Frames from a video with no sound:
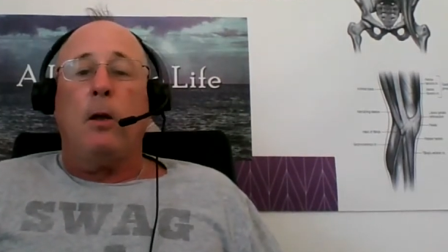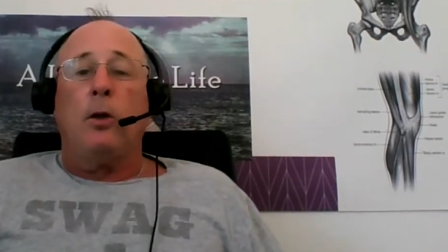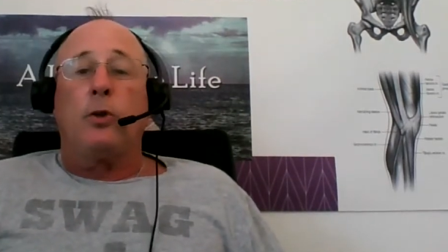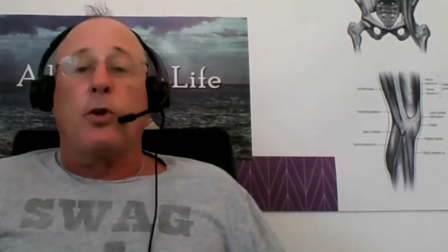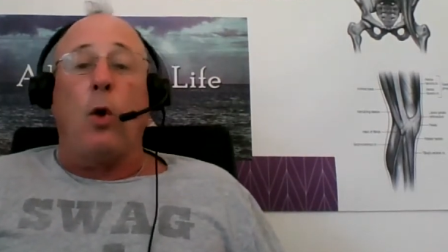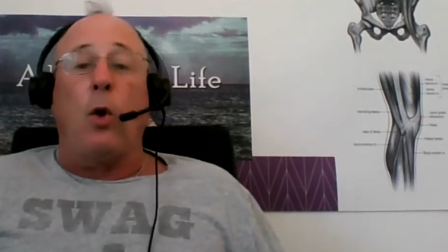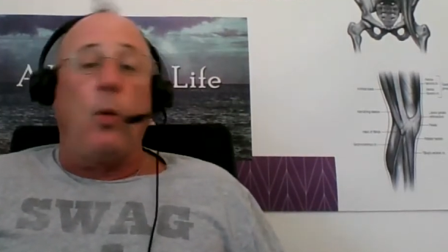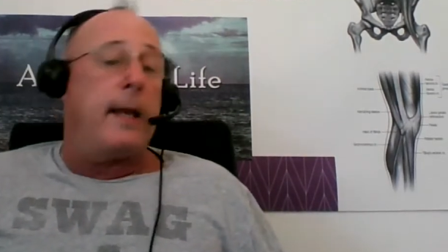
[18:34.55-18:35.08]

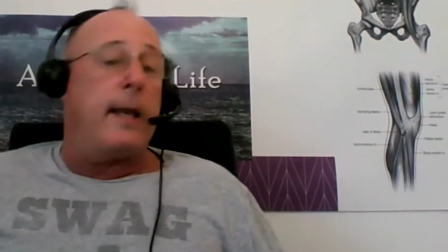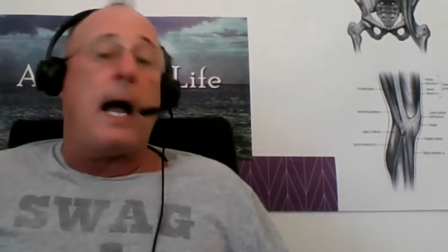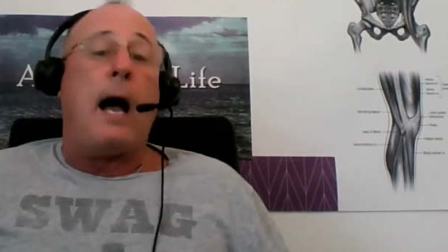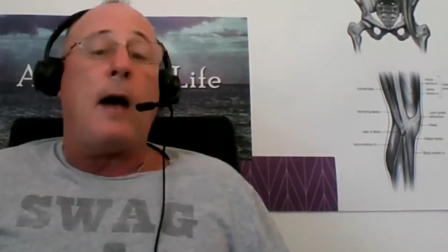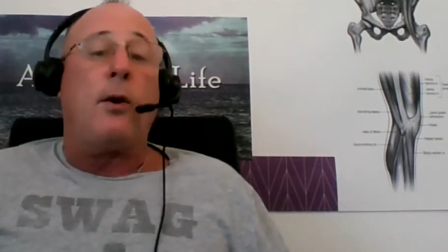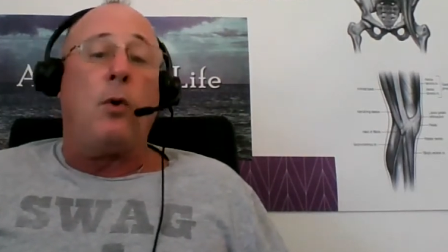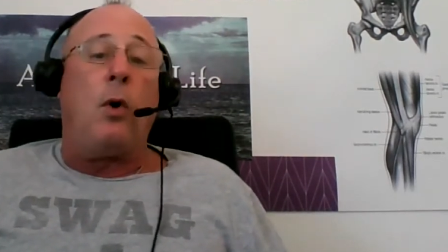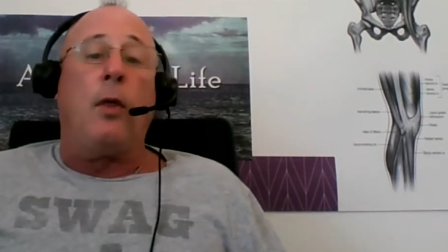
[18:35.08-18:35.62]
So we
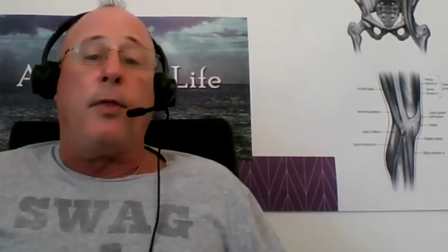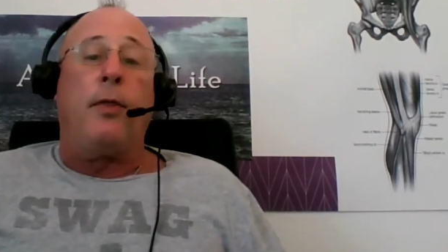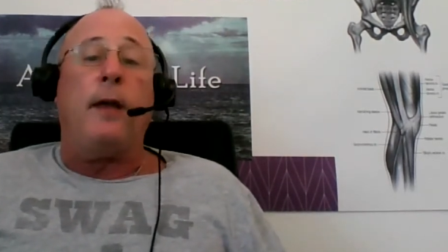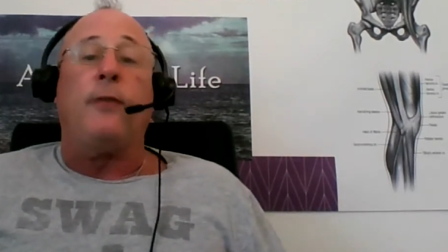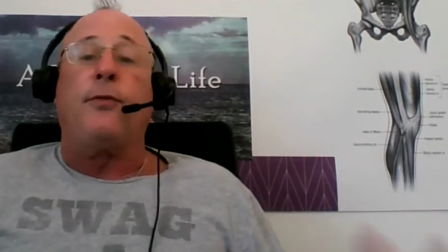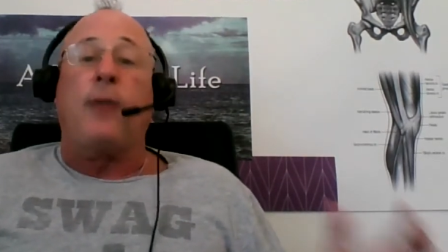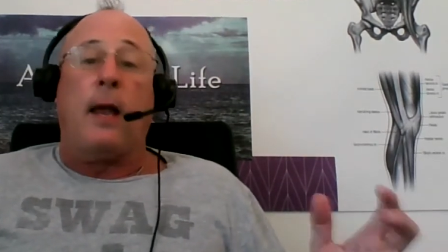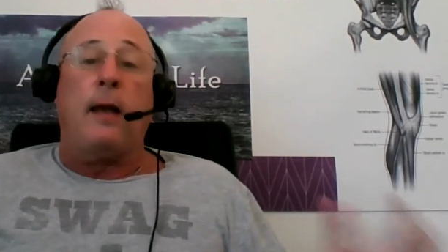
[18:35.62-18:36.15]
got all
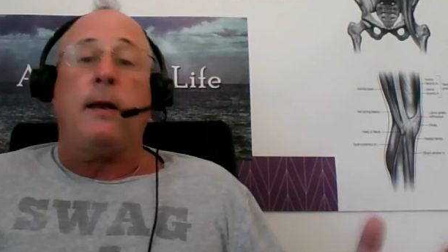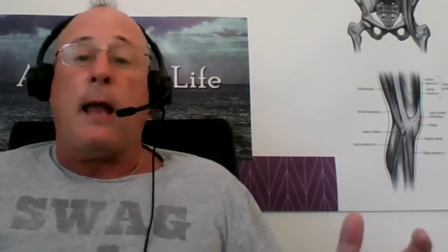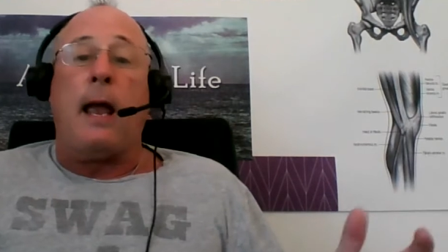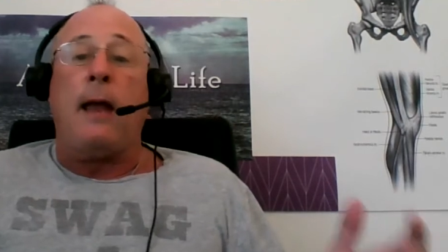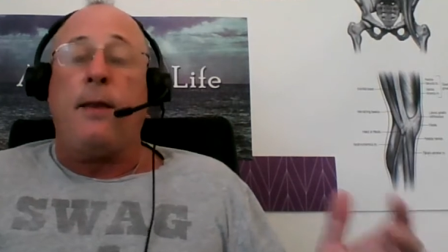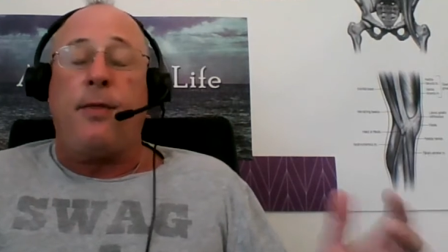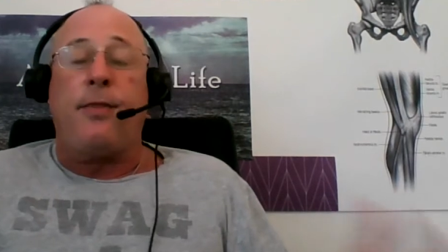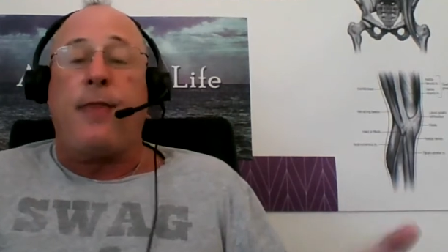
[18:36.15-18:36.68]
this, and
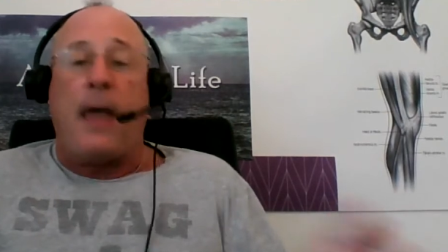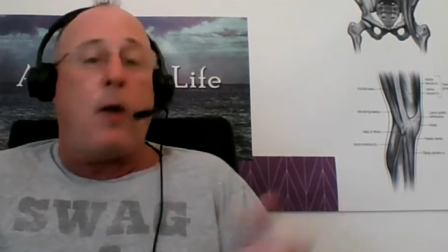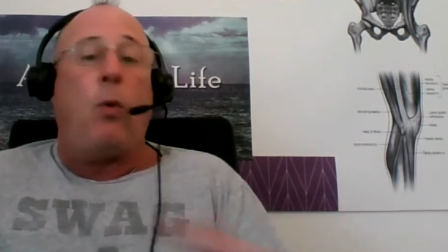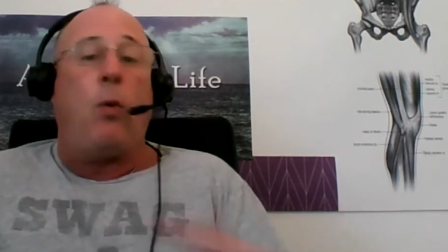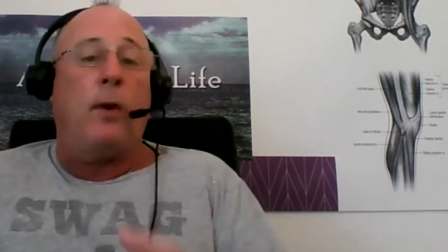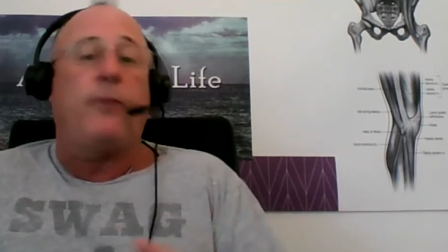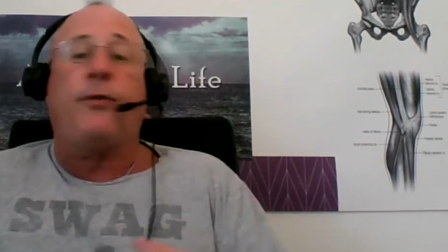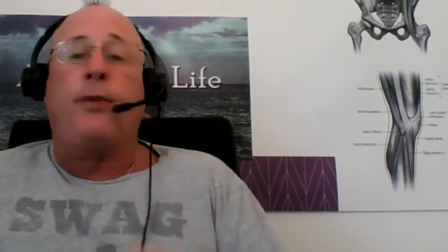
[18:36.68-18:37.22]

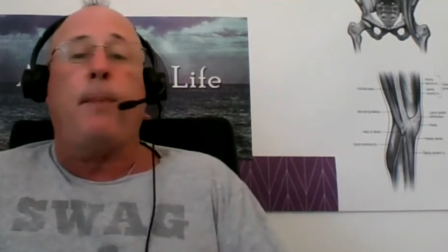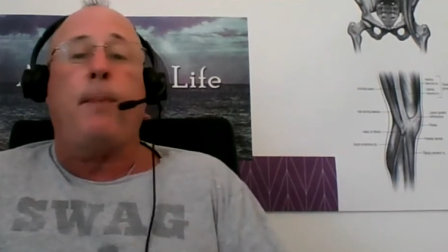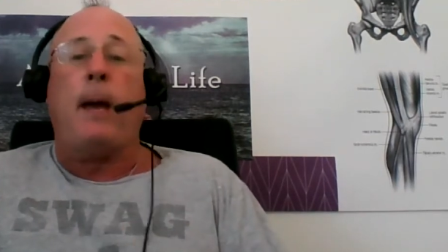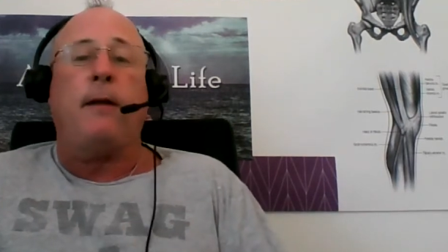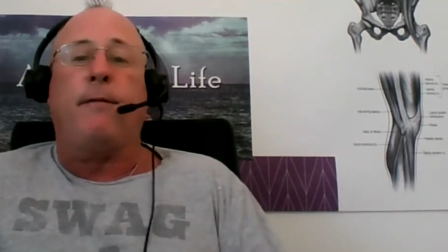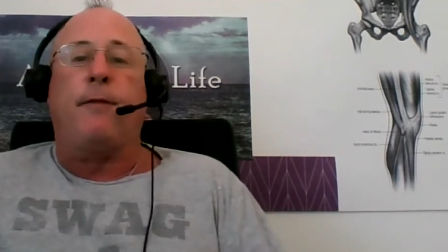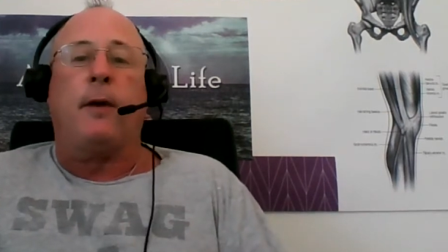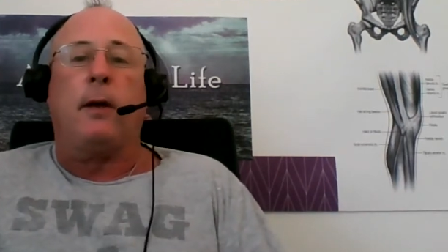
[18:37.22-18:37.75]
there was the
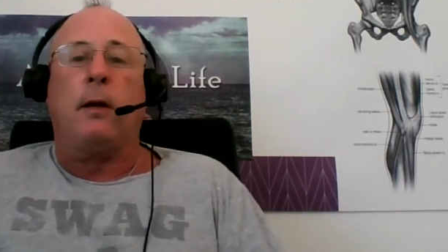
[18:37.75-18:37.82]
benefit.